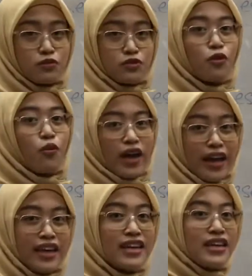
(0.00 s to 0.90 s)
So why?
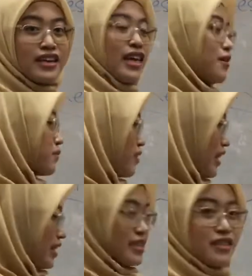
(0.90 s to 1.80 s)
Yeah,
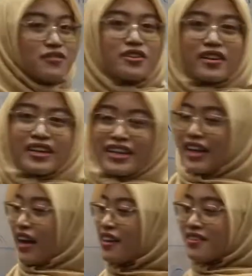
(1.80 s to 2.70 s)
that's it.
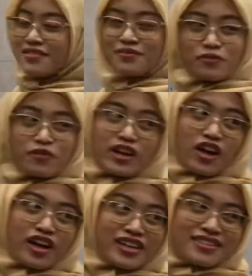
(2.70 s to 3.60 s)
Okay, moving on.